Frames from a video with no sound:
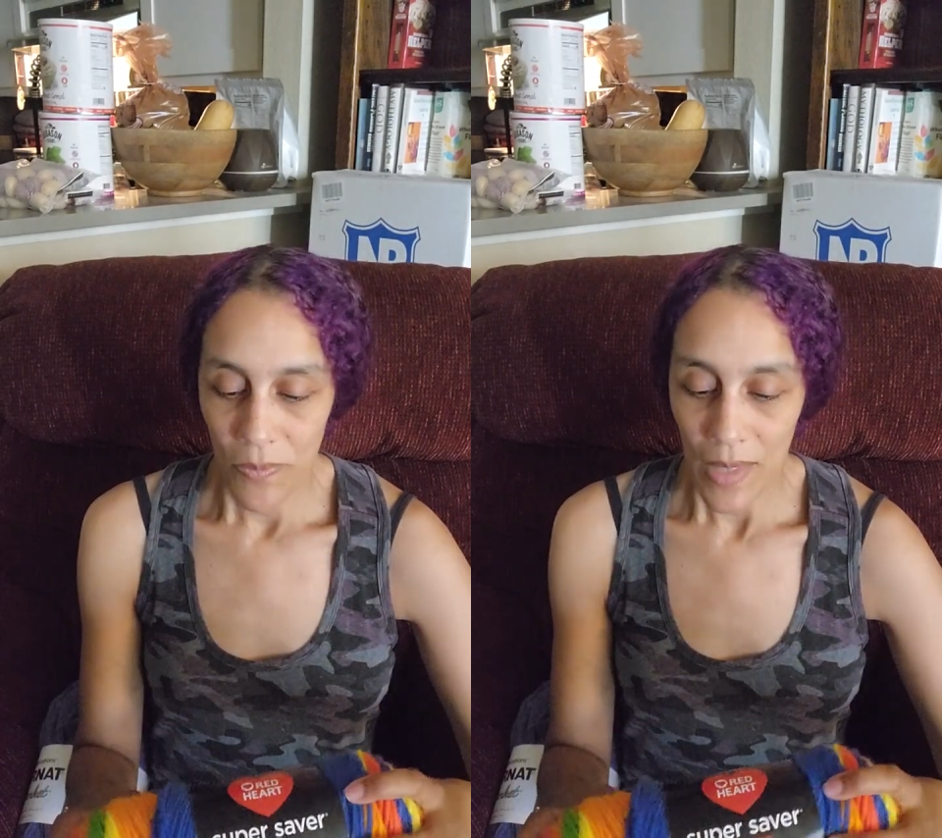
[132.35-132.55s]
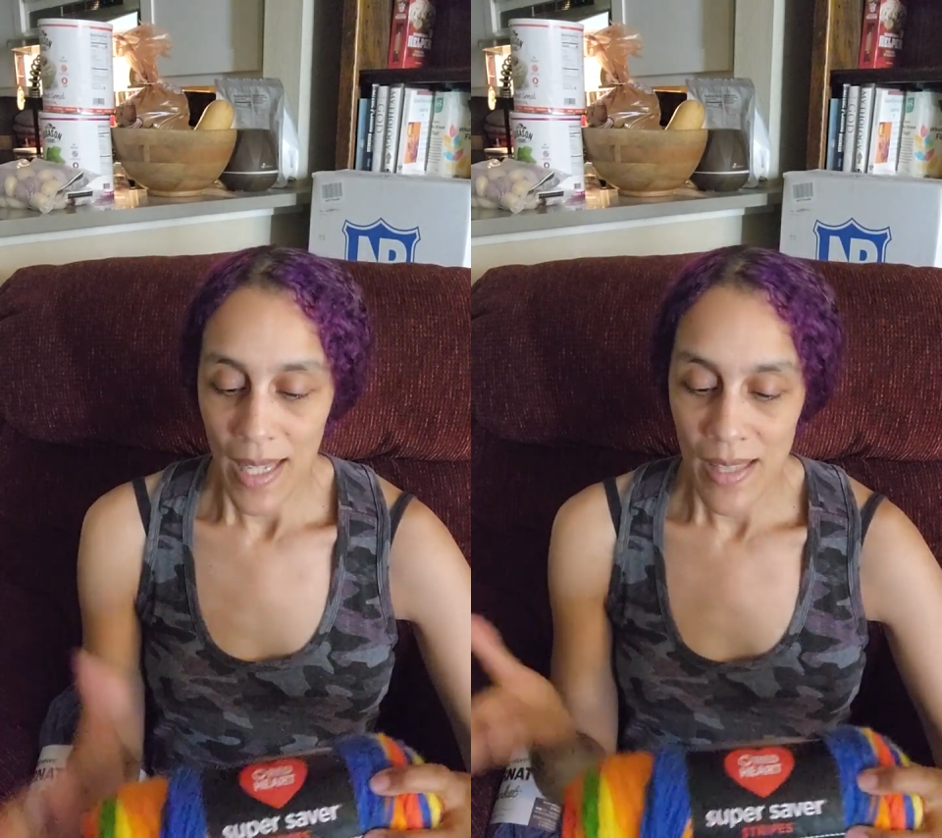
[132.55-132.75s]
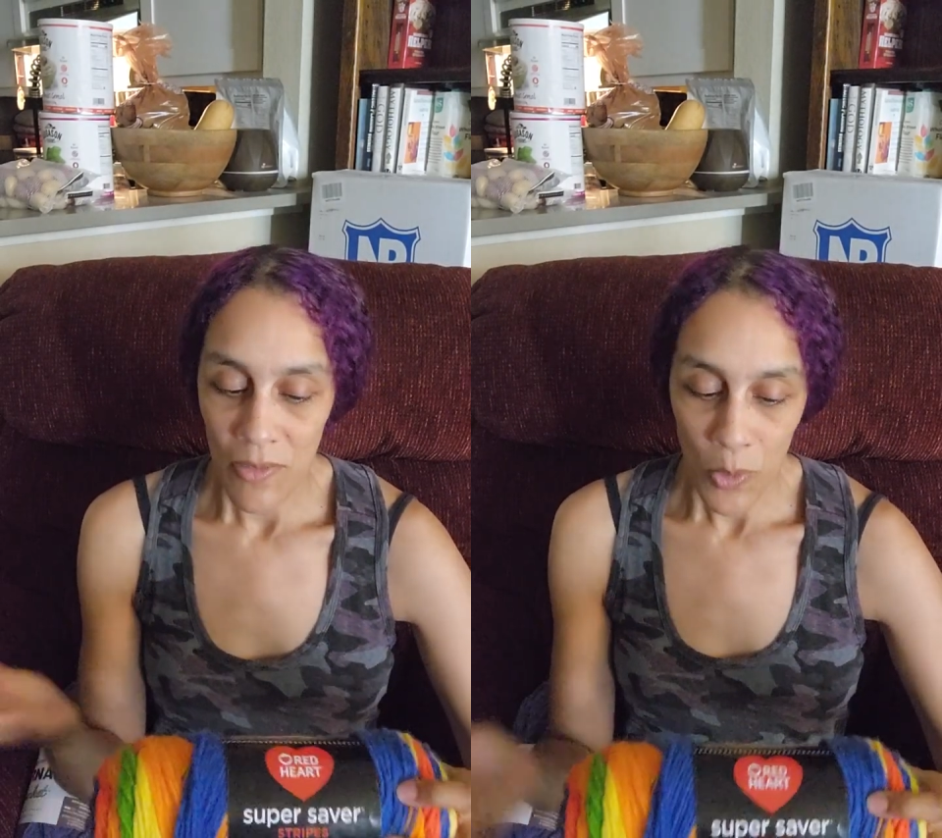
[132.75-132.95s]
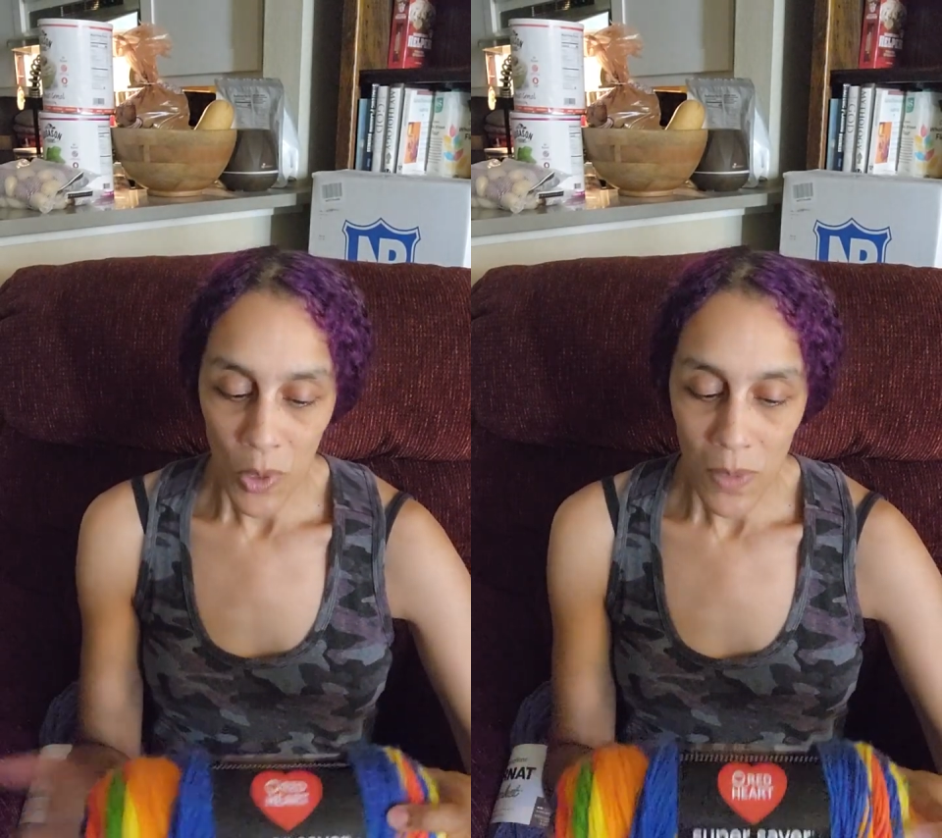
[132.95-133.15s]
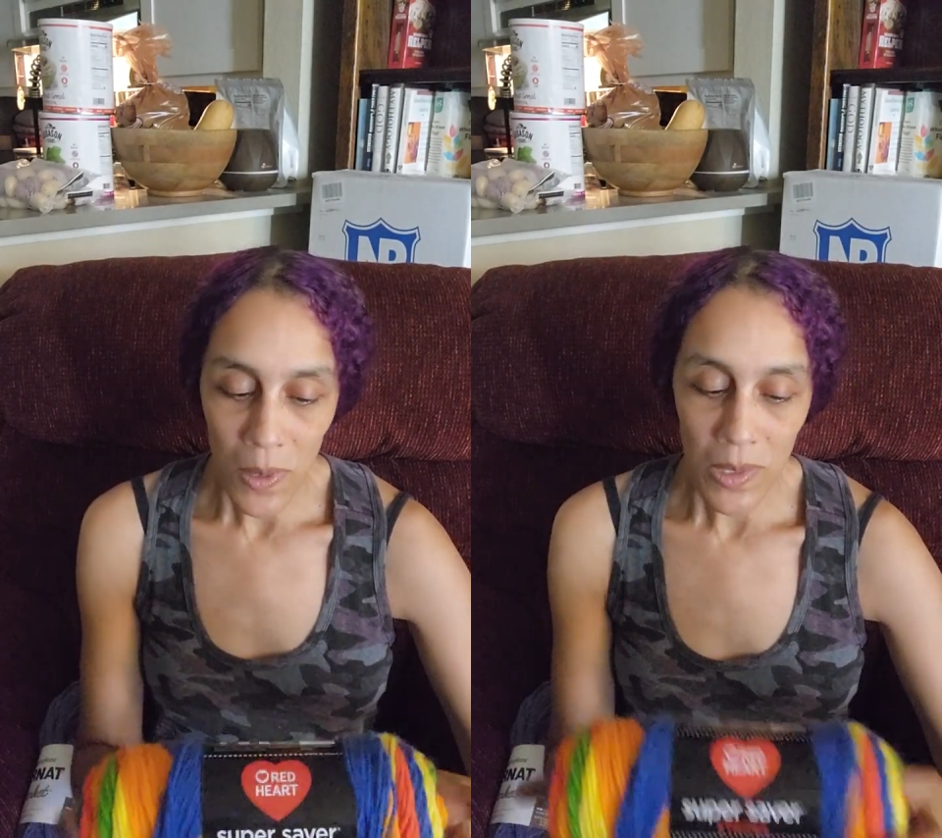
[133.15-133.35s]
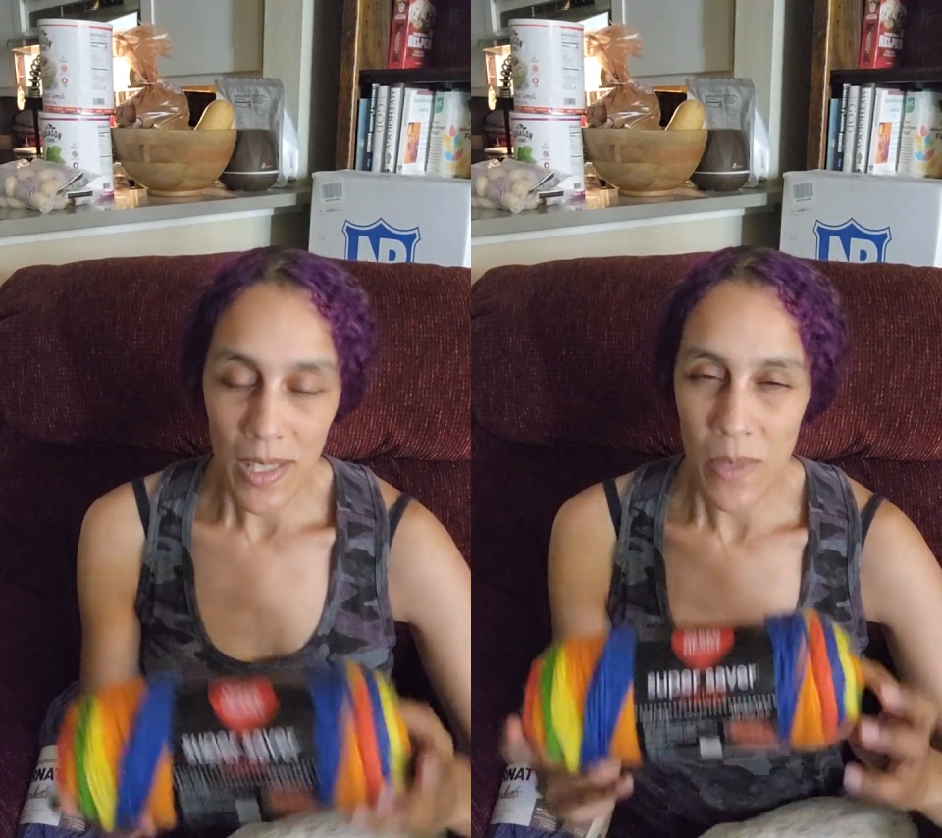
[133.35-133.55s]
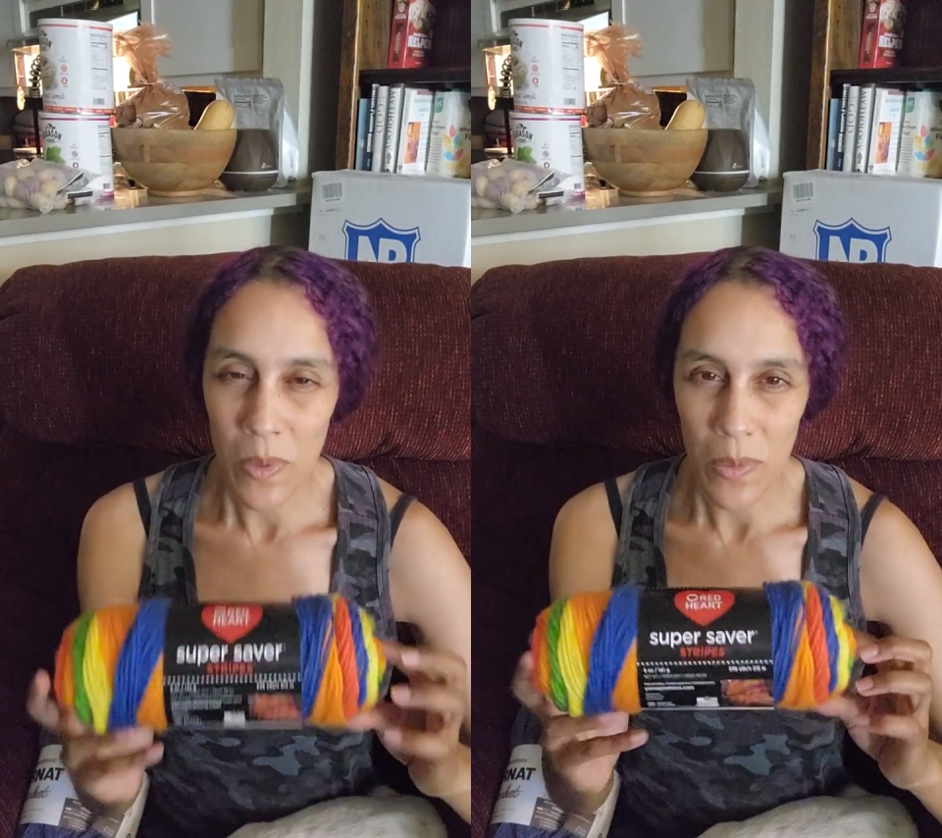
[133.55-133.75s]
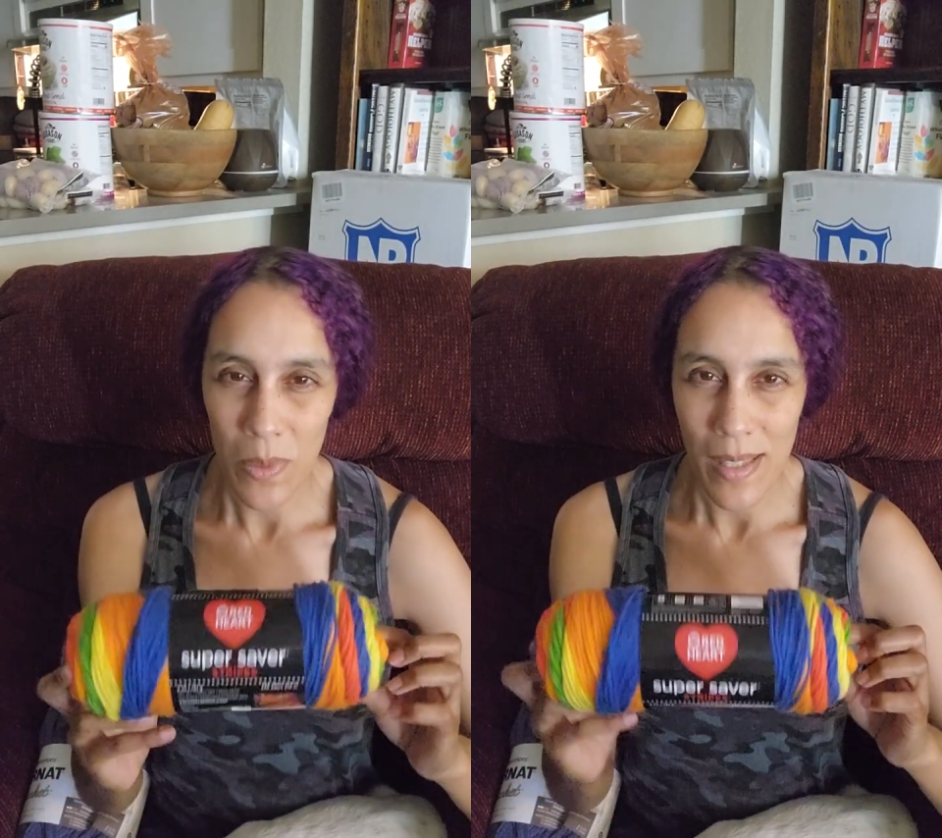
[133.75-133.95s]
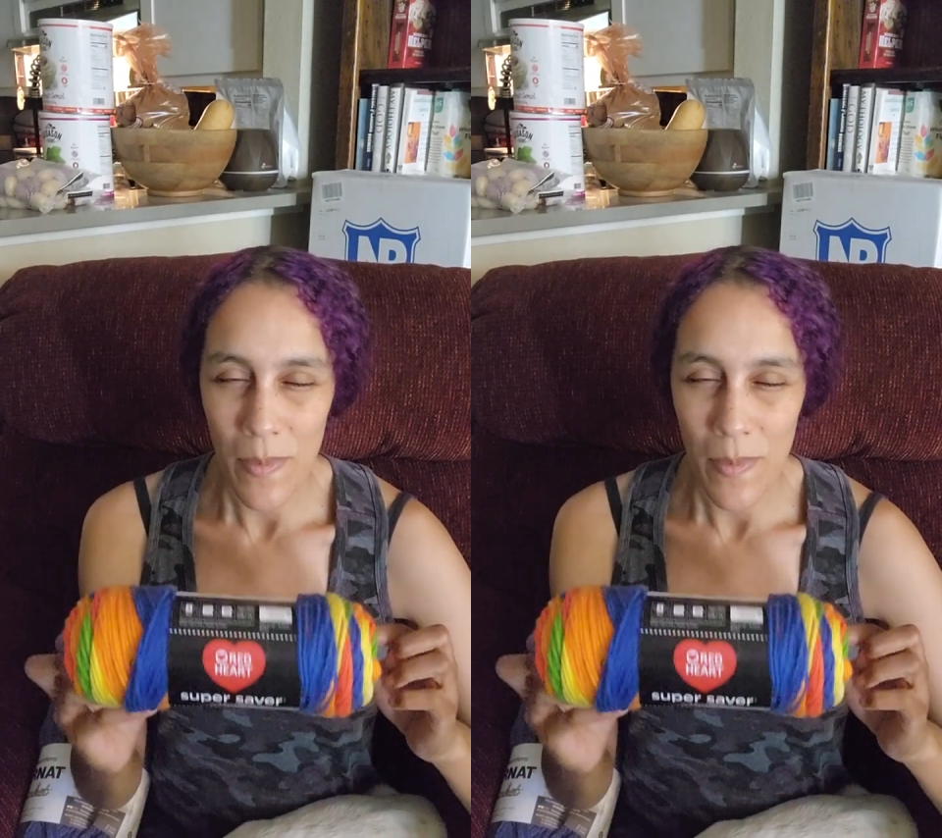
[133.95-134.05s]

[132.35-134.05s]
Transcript: It's affordable. This one was